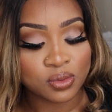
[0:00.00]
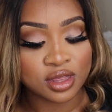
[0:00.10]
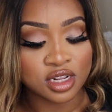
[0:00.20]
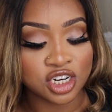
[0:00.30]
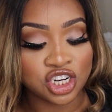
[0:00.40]

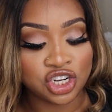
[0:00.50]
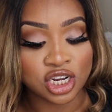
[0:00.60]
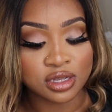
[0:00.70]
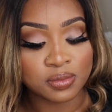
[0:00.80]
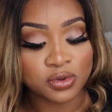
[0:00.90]
with an
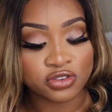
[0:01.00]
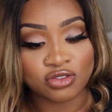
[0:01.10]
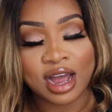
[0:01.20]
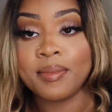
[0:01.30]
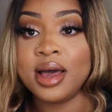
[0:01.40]
adjustable
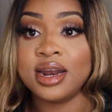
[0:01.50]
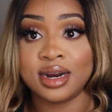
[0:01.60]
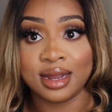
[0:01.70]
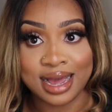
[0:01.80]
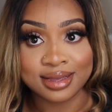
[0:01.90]
strap and an
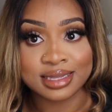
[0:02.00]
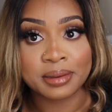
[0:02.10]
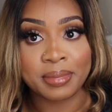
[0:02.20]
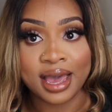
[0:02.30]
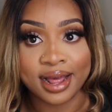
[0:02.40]

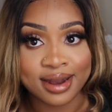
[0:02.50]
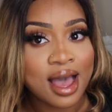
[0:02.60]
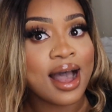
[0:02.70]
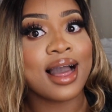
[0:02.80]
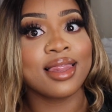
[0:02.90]
elastic band.
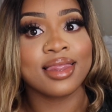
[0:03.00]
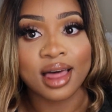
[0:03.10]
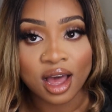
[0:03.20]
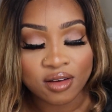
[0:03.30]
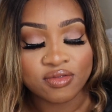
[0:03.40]
I
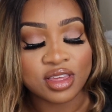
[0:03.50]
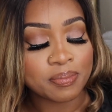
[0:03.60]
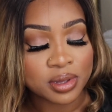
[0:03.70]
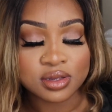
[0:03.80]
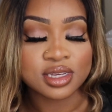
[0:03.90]
love the
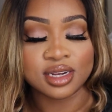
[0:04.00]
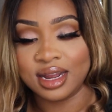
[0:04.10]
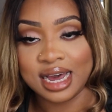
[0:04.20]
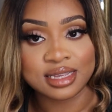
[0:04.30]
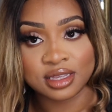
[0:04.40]
built-in
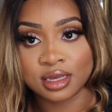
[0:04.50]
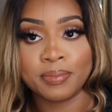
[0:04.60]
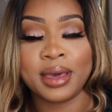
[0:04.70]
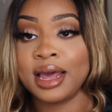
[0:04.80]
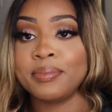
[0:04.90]

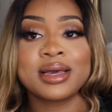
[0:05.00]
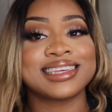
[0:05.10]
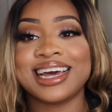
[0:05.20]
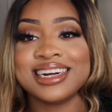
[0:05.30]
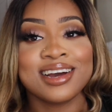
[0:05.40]
elastic band because
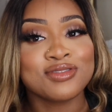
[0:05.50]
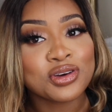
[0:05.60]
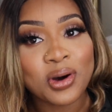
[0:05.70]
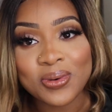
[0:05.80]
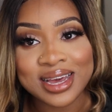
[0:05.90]
I didn't have to
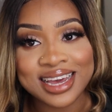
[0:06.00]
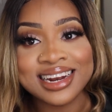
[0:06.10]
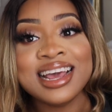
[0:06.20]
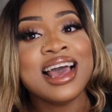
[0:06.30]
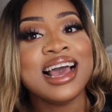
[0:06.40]
go
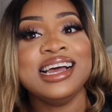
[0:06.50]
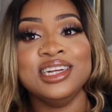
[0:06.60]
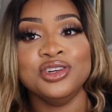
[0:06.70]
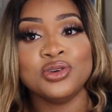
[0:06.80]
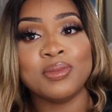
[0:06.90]
in
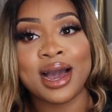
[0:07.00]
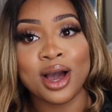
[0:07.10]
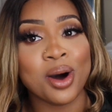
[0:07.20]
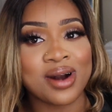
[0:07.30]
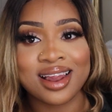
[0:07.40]
and do my
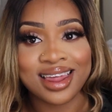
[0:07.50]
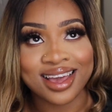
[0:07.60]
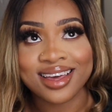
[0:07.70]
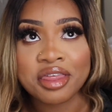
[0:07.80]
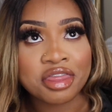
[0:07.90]
own
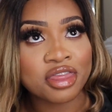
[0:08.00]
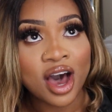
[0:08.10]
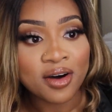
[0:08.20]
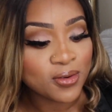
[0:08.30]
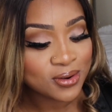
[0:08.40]
like
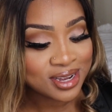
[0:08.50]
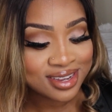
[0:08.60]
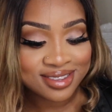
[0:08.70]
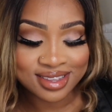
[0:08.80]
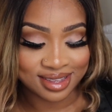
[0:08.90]

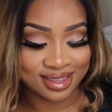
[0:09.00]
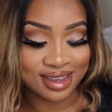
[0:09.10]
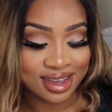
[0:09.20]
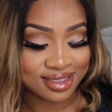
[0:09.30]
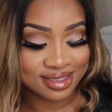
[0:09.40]
thoughtfulness.
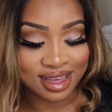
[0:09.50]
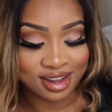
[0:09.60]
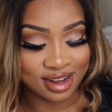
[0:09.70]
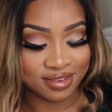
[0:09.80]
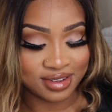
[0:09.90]
Yes, I
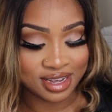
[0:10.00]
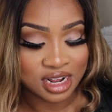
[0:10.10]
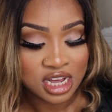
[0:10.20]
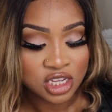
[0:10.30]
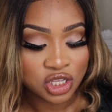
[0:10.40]
love
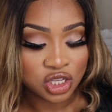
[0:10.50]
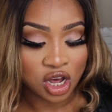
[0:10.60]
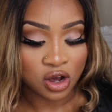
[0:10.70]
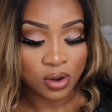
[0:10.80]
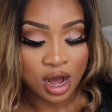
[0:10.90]
it.
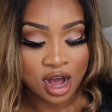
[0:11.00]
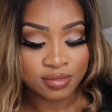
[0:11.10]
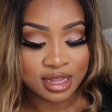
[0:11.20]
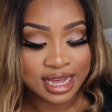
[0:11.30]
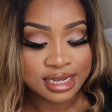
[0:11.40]
So
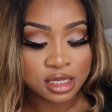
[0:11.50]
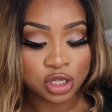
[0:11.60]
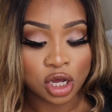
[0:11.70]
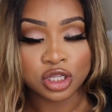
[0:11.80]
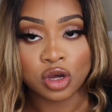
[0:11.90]
the lace
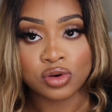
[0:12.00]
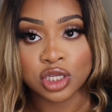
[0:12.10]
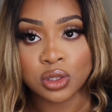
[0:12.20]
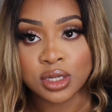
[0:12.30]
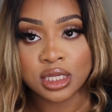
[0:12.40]
is also a
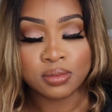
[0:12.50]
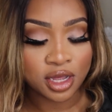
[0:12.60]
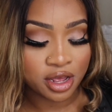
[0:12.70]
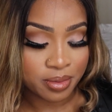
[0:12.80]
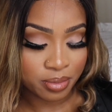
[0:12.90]
Swiss
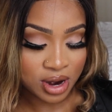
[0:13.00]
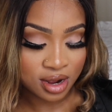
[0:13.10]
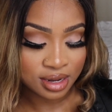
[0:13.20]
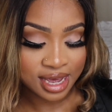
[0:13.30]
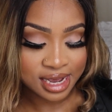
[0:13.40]
medium
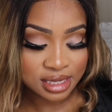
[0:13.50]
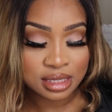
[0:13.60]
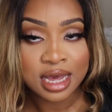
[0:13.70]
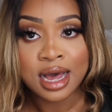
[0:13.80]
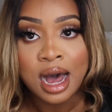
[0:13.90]
brown
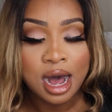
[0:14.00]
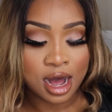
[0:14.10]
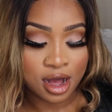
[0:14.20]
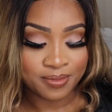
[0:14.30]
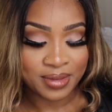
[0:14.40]
lace,
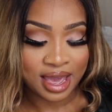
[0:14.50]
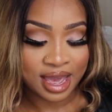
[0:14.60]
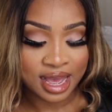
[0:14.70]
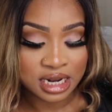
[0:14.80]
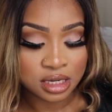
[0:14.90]

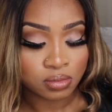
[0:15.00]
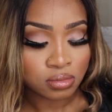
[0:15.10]
and